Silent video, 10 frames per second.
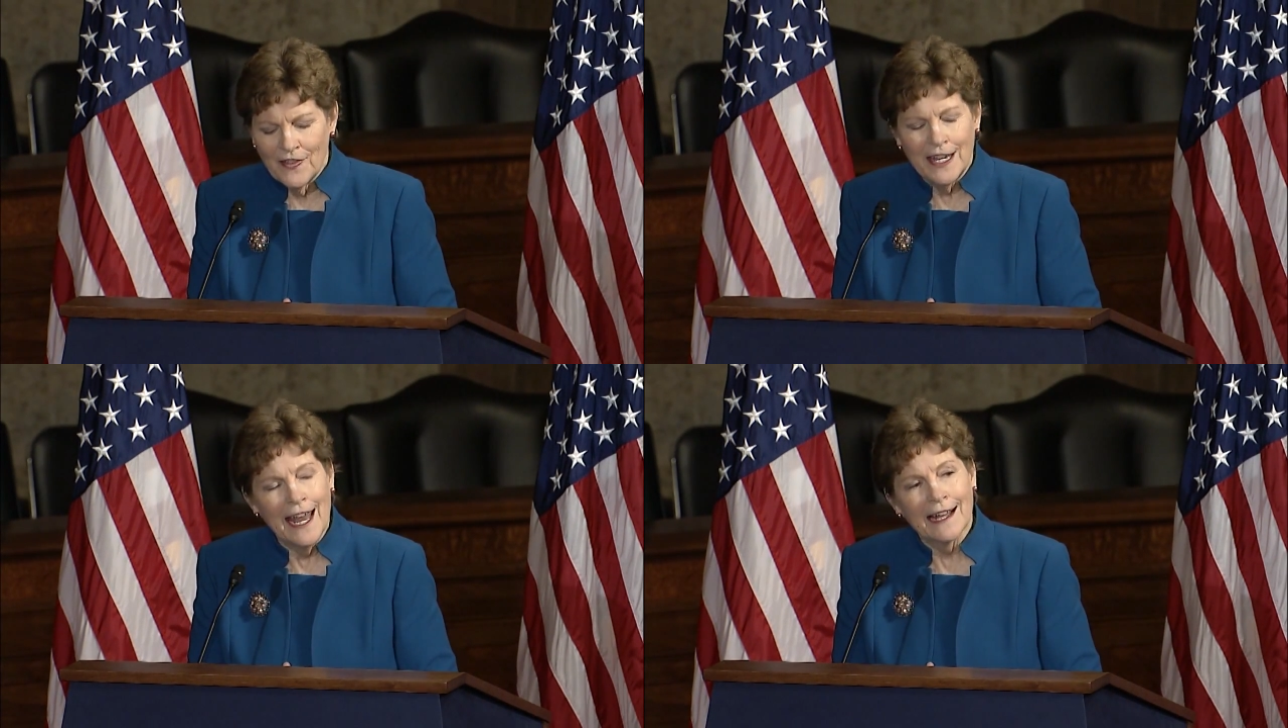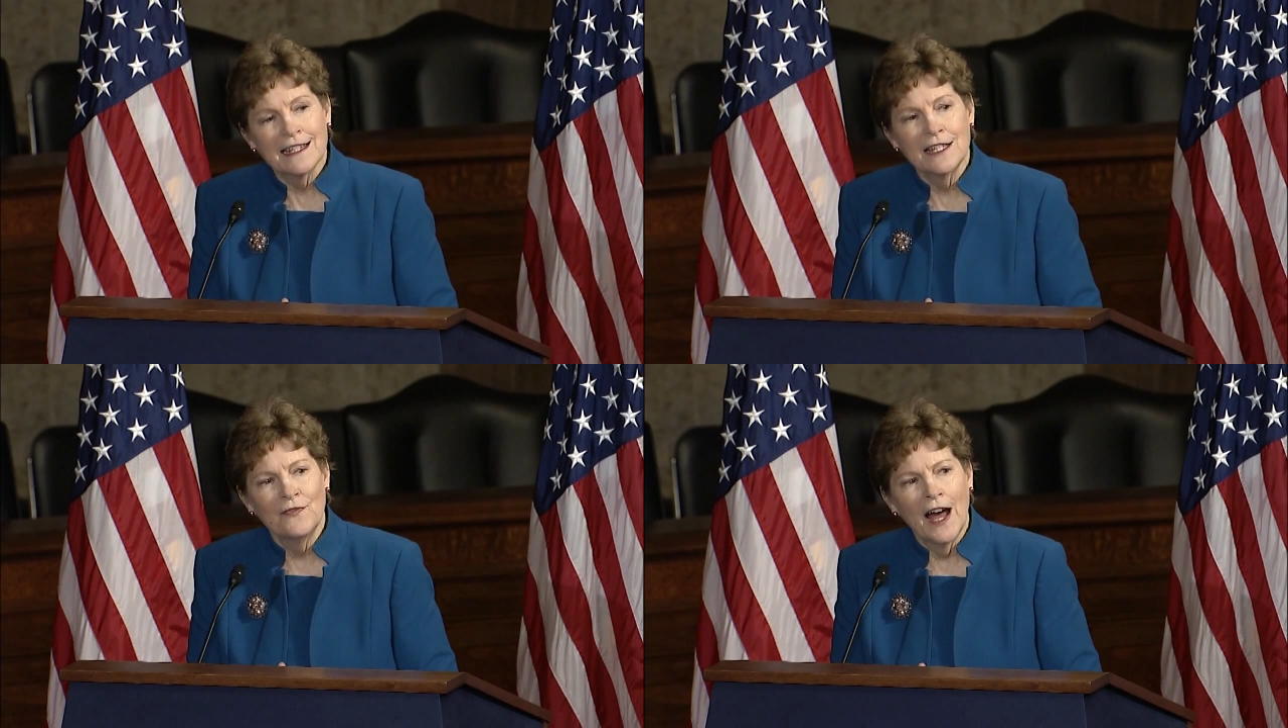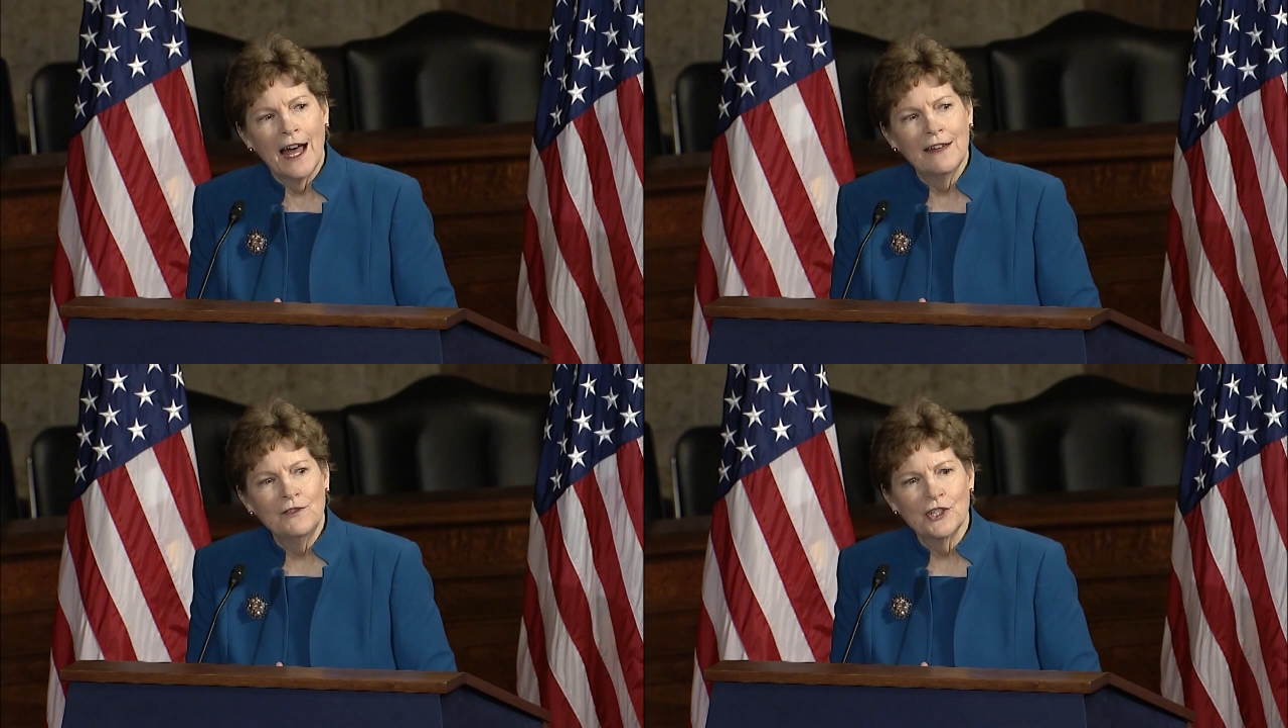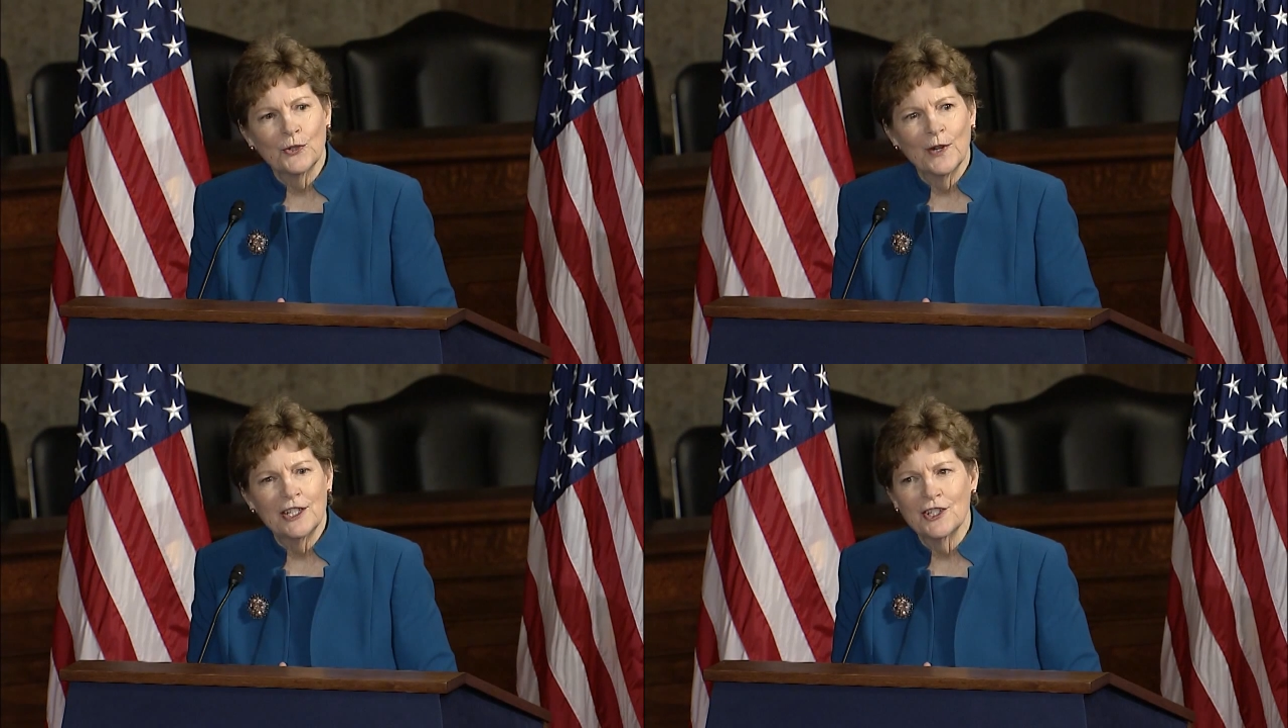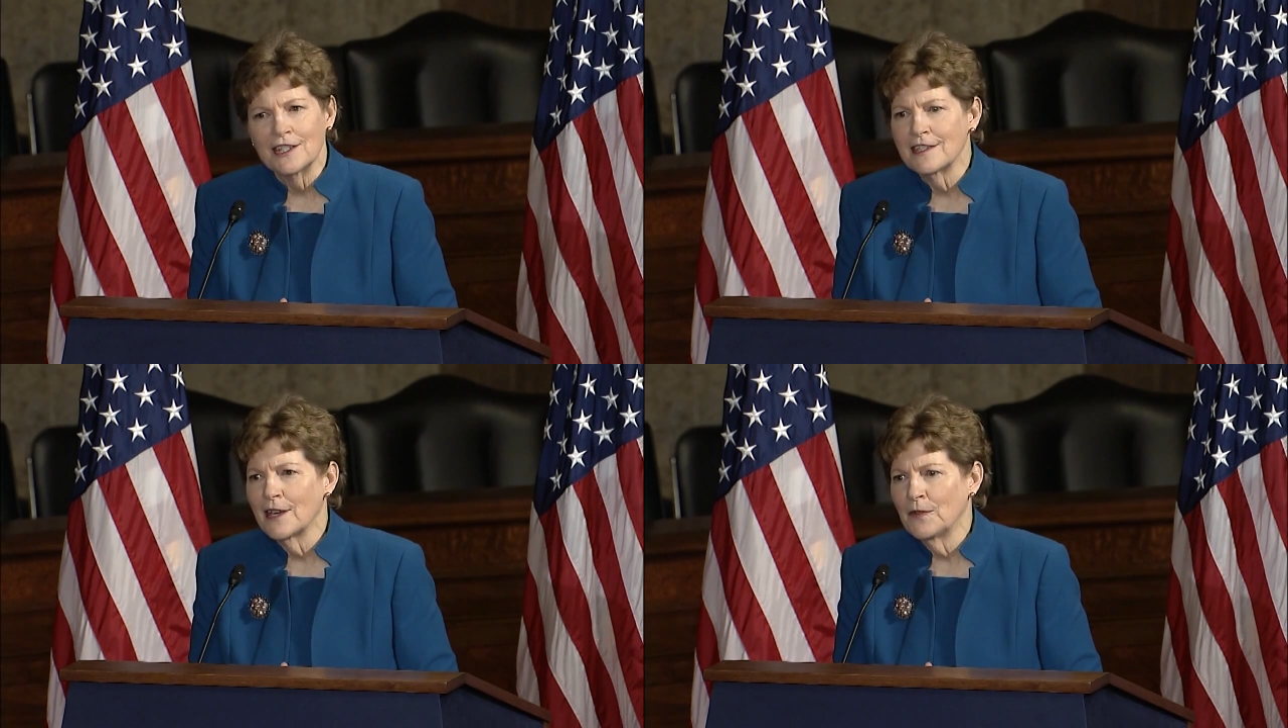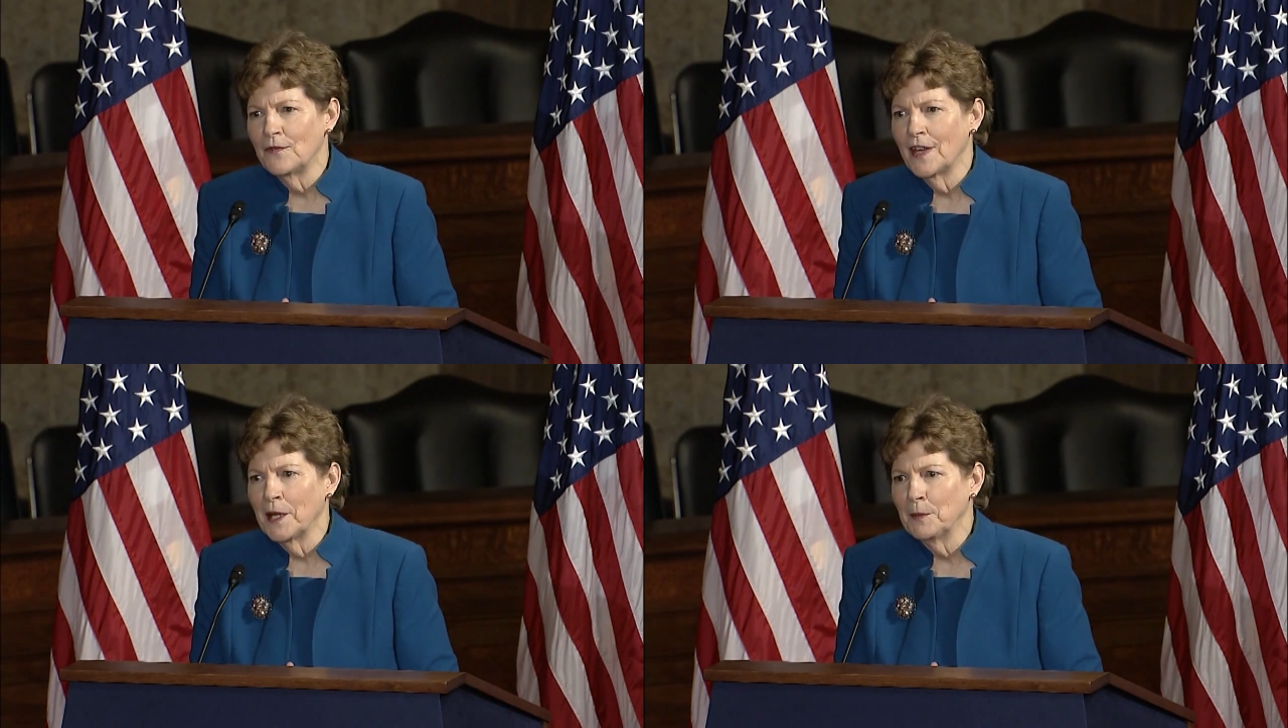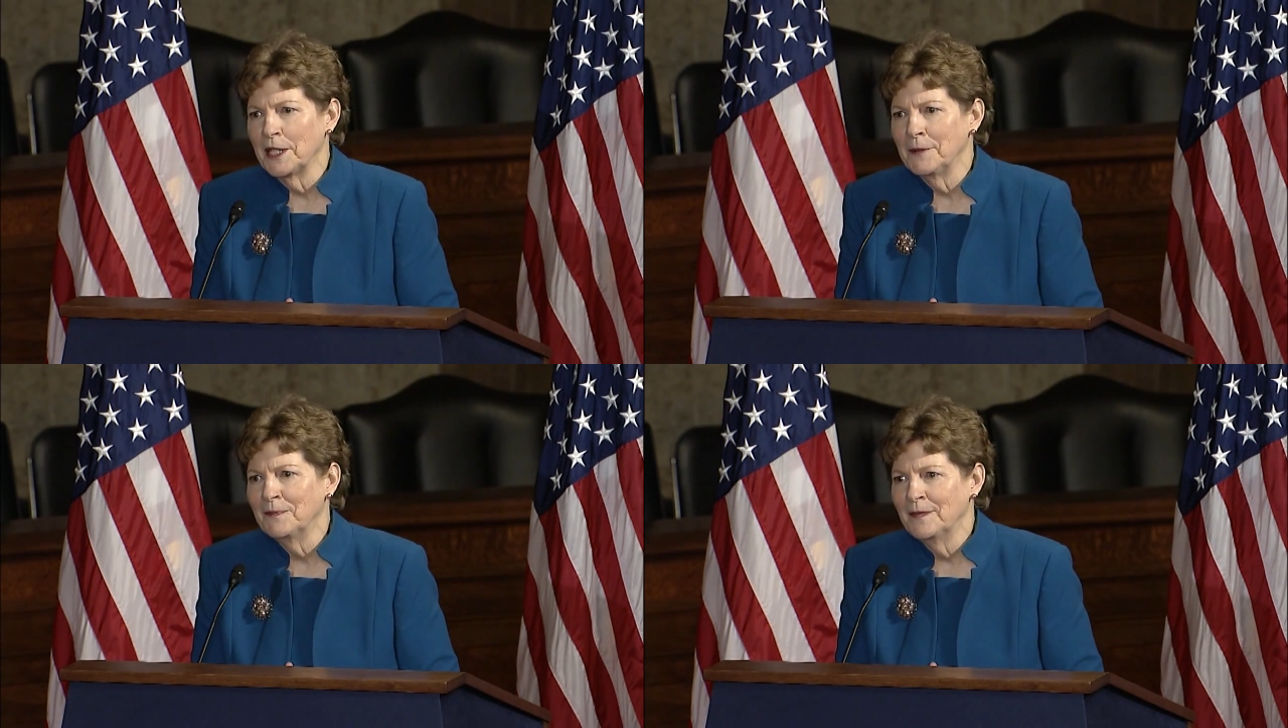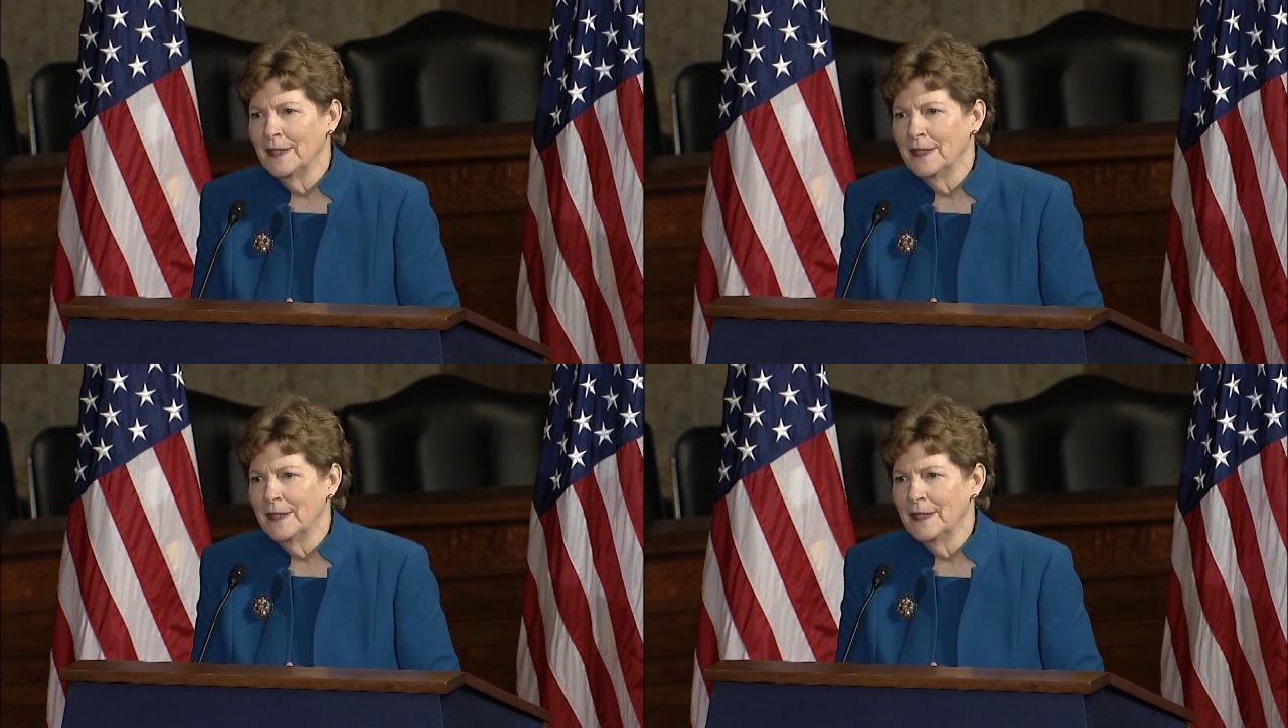the next 5 generations of a family.